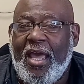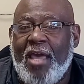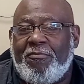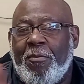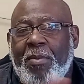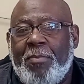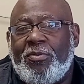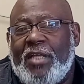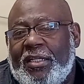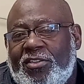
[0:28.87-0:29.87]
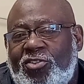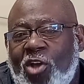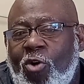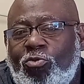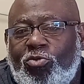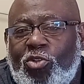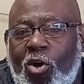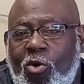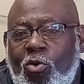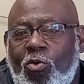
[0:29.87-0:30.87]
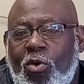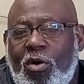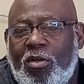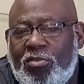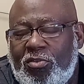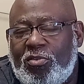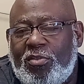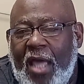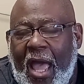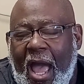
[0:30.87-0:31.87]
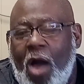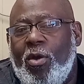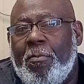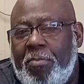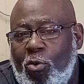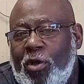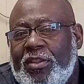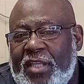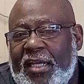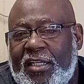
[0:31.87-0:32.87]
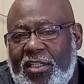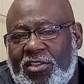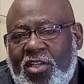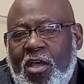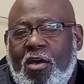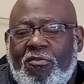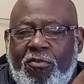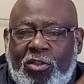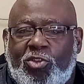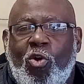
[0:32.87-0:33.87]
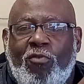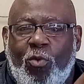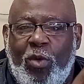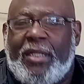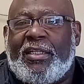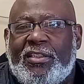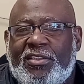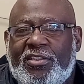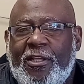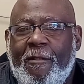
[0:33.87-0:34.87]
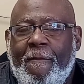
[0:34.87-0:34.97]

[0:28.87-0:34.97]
And for people that don't know how important that is for a Jehovah's Witness,